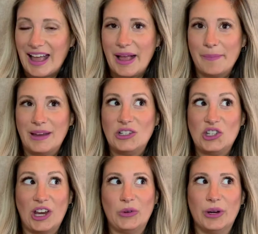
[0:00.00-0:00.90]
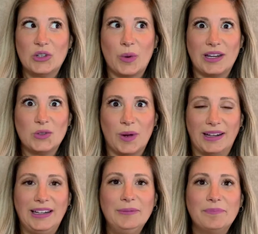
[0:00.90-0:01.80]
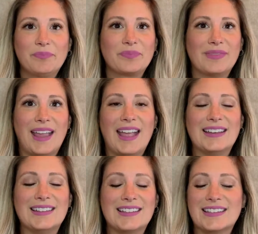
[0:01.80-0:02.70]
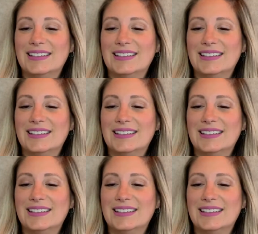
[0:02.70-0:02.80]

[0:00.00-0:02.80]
in January 2020, and